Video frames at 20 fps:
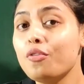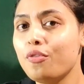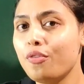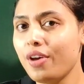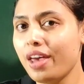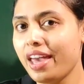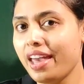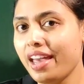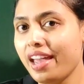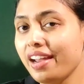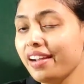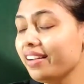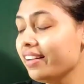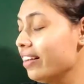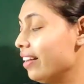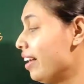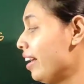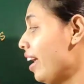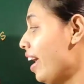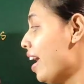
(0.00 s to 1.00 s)
where
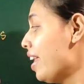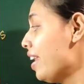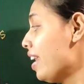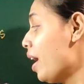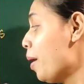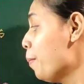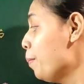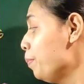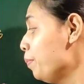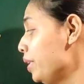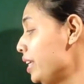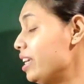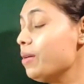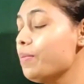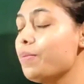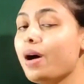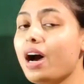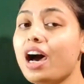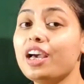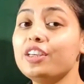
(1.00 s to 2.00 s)
an
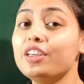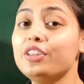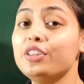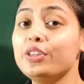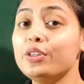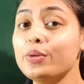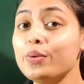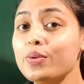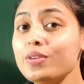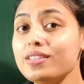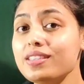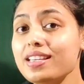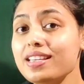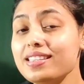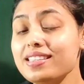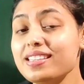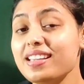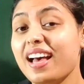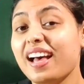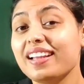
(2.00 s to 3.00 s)
amoeba
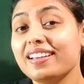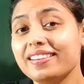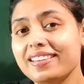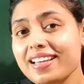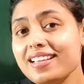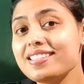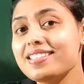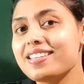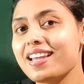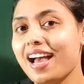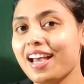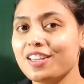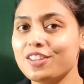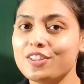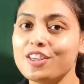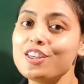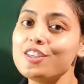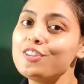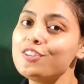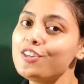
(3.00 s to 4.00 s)
uses this
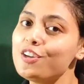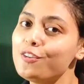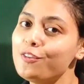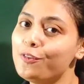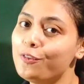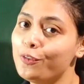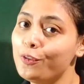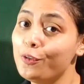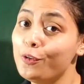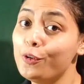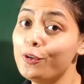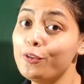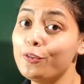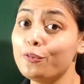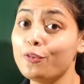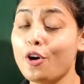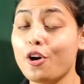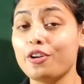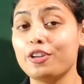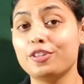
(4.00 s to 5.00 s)
digested food
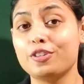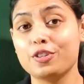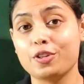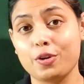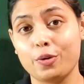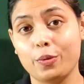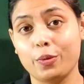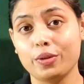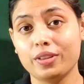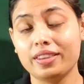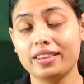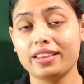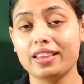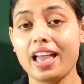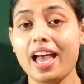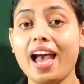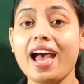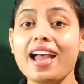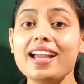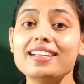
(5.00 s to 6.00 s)
for its growth
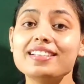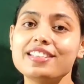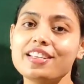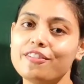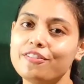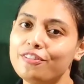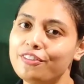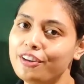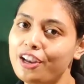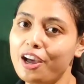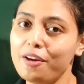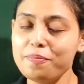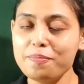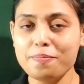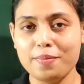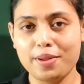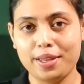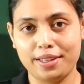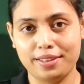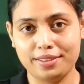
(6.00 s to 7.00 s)
and
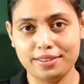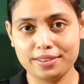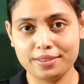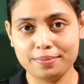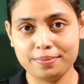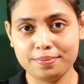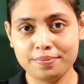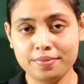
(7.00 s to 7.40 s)
development.